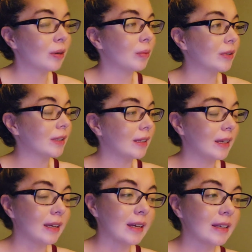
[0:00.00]
But the
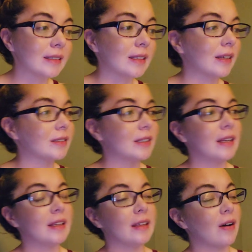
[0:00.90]
thing is, they'll
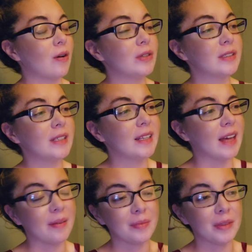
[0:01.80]
say they always say
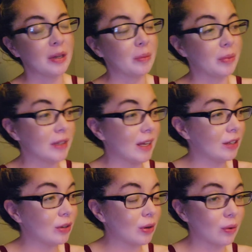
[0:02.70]
that. But
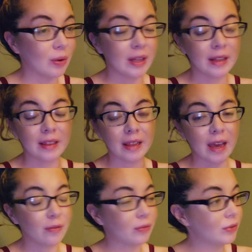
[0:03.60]
then you know
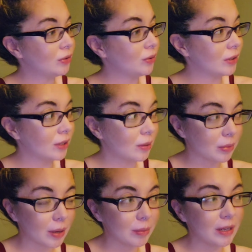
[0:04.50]
life will do a
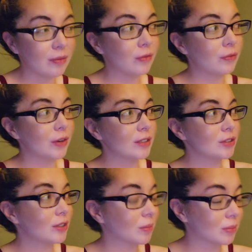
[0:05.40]
number. I mean even
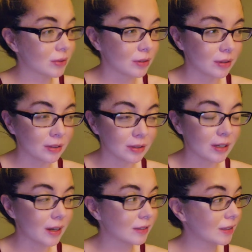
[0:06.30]
friendships,
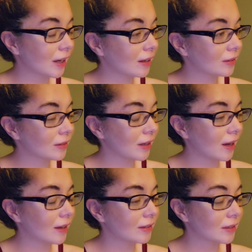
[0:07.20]
toxic
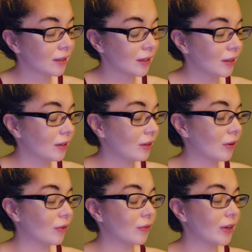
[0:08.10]
ass, you
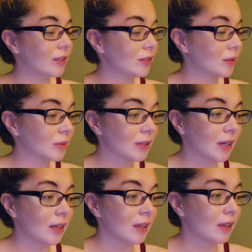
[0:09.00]
know friendships
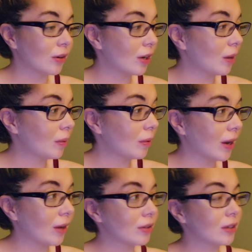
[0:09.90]
they'll come
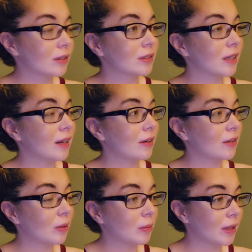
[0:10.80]
around years later
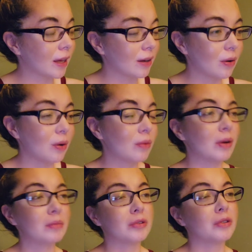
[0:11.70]
and they'll be like, oh,
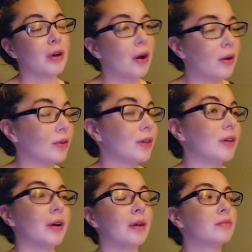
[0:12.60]
I'm
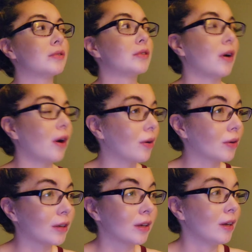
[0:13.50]
sorry. I'm
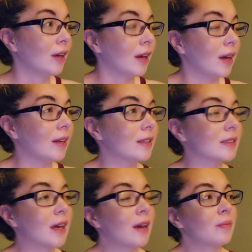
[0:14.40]
sorry. And
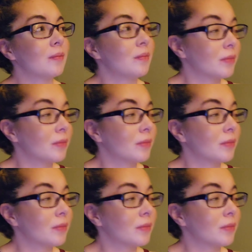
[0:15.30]
it's like,